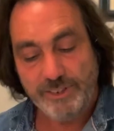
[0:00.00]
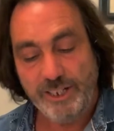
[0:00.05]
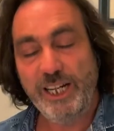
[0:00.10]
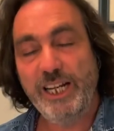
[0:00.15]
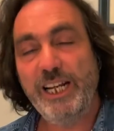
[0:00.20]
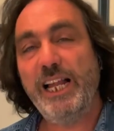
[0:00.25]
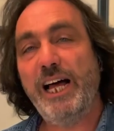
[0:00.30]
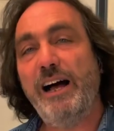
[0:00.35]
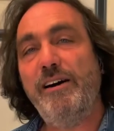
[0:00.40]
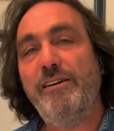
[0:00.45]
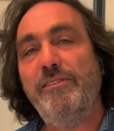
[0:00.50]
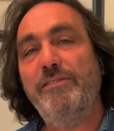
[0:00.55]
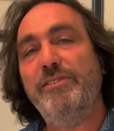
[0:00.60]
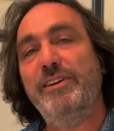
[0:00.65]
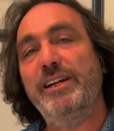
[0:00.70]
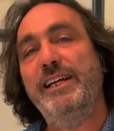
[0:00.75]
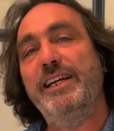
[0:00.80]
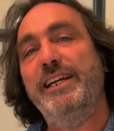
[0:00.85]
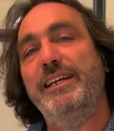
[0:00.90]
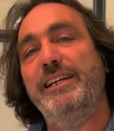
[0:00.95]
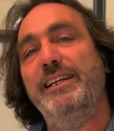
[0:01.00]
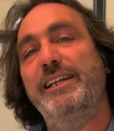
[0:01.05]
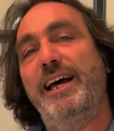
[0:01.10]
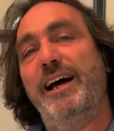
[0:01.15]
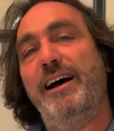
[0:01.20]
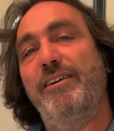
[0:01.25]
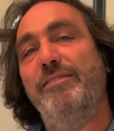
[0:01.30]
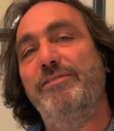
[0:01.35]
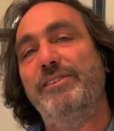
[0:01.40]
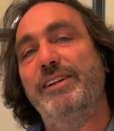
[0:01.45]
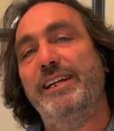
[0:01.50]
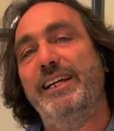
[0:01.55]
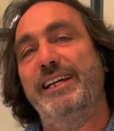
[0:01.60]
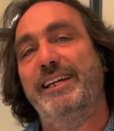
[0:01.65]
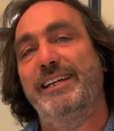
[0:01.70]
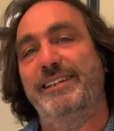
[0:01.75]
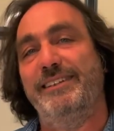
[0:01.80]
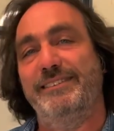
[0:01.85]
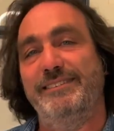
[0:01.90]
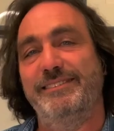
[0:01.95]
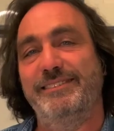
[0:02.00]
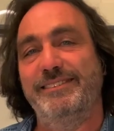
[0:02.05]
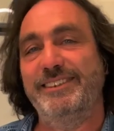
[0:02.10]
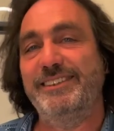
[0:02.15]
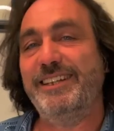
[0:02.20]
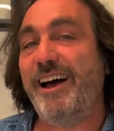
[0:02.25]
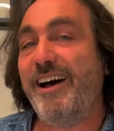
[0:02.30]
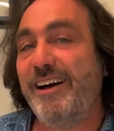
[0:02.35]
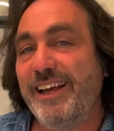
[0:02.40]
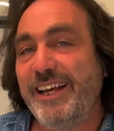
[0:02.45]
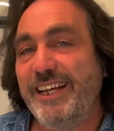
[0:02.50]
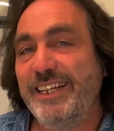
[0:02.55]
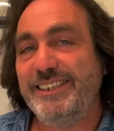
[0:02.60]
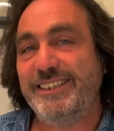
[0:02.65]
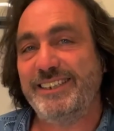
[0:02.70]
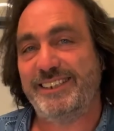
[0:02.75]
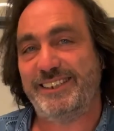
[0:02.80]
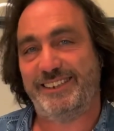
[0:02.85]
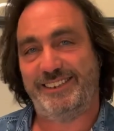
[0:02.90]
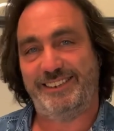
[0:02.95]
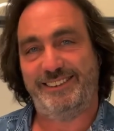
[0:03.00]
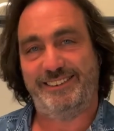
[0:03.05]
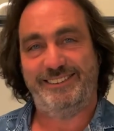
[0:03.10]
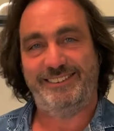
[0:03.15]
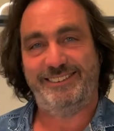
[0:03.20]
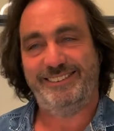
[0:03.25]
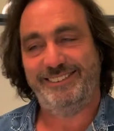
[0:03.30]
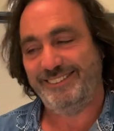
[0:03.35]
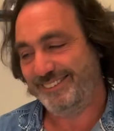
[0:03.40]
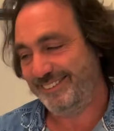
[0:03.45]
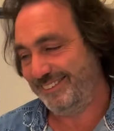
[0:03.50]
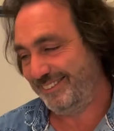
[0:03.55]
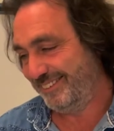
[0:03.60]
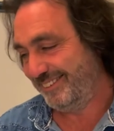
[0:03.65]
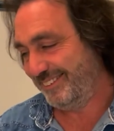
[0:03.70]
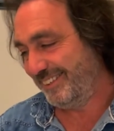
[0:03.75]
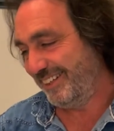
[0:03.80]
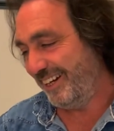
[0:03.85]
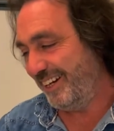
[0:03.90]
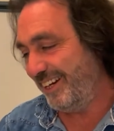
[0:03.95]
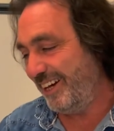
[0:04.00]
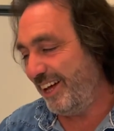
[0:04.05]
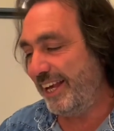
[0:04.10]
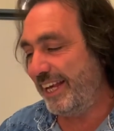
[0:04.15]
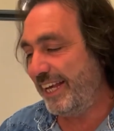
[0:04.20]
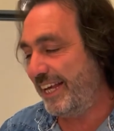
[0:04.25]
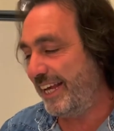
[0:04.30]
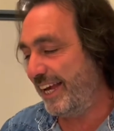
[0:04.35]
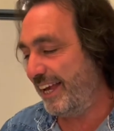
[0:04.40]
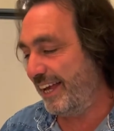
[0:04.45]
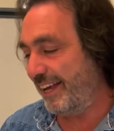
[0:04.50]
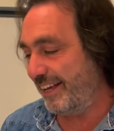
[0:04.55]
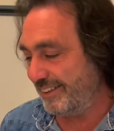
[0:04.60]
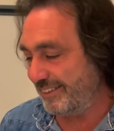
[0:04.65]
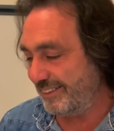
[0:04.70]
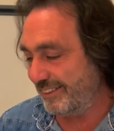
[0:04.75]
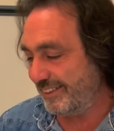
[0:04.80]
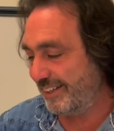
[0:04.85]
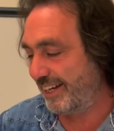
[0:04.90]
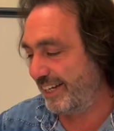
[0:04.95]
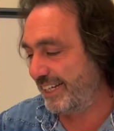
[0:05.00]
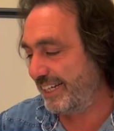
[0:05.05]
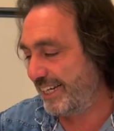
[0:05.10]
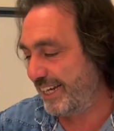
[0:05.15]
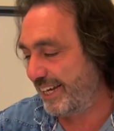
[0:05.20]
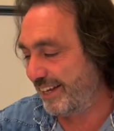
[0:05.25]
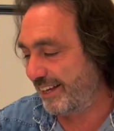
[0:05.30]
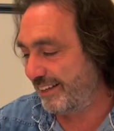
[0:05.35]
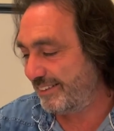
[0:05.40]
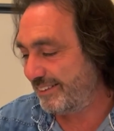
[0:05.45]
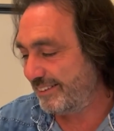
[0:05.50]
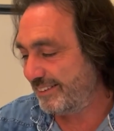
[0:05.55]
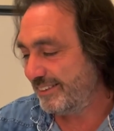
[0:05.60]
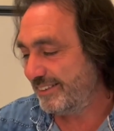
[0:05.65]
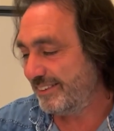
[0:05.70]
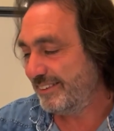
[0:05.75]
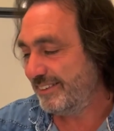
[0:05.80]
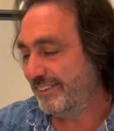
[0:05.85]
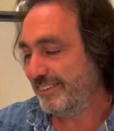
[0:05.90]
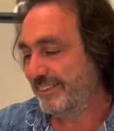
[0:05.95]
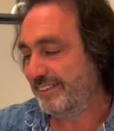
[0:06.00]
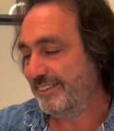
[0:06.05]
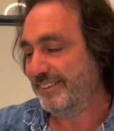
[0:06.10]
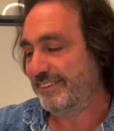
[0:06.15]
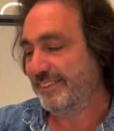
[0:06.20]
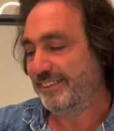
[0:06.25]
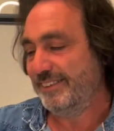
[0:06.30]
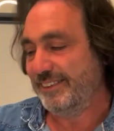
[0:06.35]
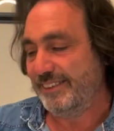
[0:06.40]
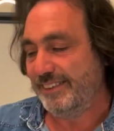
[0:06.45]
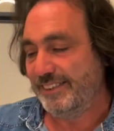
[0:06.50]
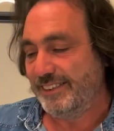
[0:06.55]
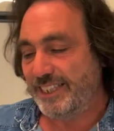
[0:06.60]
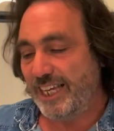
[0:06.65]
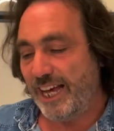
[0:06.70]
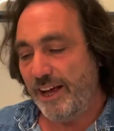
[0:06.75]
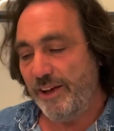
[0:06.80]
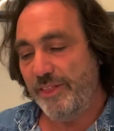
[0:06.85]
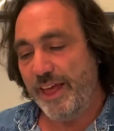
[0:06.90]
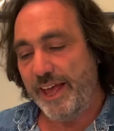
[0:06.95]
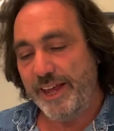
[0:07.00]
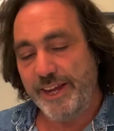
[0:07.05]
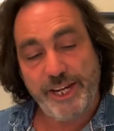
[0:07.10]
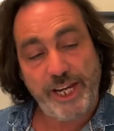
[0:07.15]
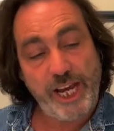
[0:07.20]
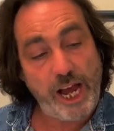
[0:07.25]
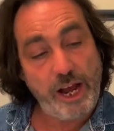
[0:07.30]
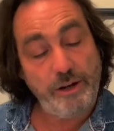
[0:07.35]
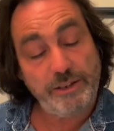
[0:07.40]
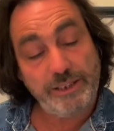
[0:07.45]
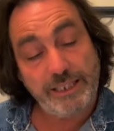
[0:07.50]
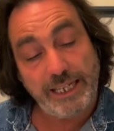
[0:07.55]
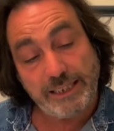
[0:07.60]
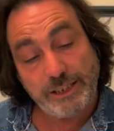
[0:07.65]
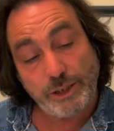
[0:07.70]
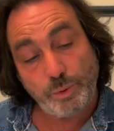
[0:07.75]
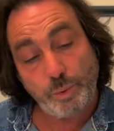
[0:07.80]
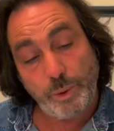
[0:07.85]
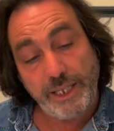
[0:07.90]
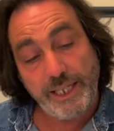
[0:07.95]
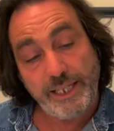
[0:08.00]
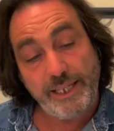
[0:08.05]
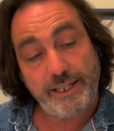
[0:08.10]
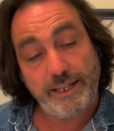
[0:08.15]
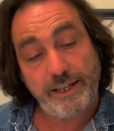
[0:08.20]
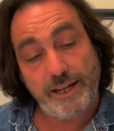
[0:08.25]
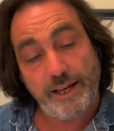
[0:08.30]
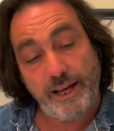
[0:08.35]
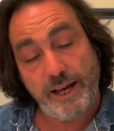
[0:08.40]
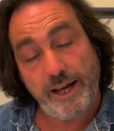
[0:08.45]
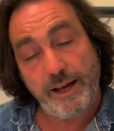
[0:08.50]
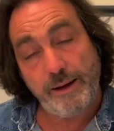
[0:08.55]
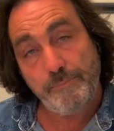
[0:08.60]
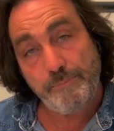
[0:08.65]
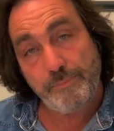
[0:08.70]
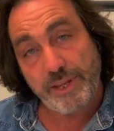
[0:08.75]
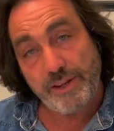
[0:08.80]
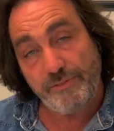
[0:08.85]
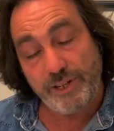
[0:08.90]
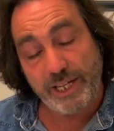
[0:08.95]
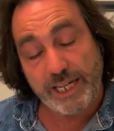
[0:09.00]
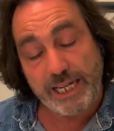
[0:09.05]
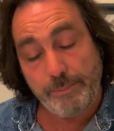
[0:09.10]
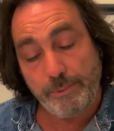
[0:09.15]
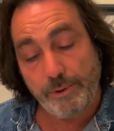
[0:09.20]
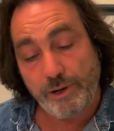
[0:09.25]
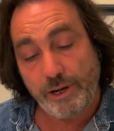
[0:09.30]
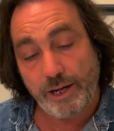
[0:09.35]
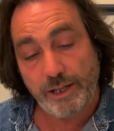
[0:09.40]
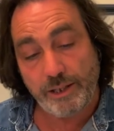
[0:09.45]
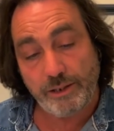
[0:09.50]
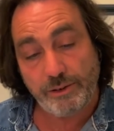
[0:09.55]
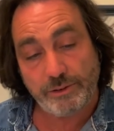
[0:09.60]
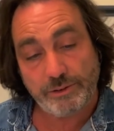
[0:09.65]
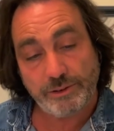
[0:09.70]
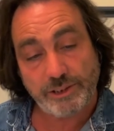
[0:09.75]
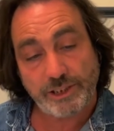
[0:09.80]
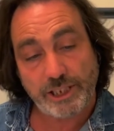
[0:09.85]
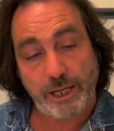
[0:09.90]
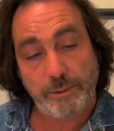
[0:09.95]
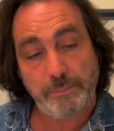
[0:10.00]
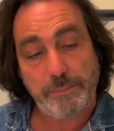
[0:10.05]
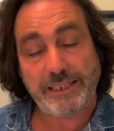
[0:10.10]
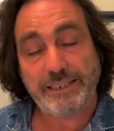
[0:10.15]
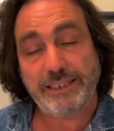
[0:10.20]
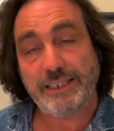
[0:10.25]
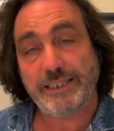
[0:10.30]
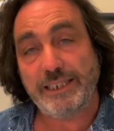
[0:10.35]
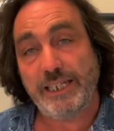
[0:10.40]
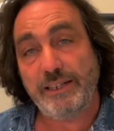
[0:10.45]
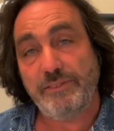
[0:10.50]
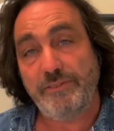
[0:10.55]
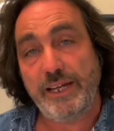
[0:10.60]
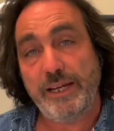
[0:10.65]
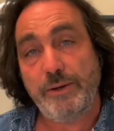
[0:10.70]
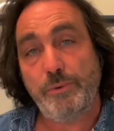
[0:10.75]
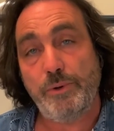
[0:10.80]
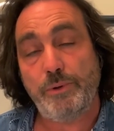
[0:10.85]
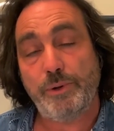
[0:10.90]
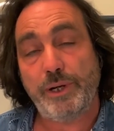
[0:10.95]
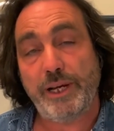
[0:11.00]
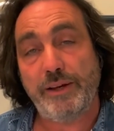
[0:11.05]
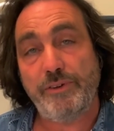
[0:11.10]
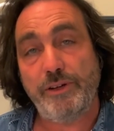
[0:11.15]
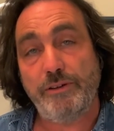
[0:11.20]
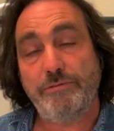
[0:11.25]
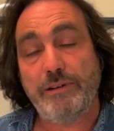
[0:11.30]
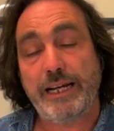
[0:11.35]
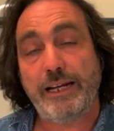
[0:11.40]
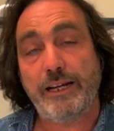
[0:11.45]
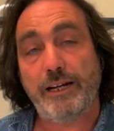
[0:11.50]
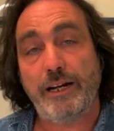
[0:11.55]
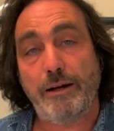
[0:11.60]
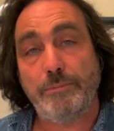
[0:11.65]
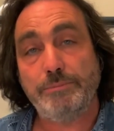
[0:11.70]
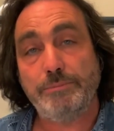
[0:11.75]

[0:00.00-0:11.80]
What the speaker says: Lovely, lovely. Nice. Like it. So there you go. Next week, if you keep your eye on Cymatic TV, we'll give you regular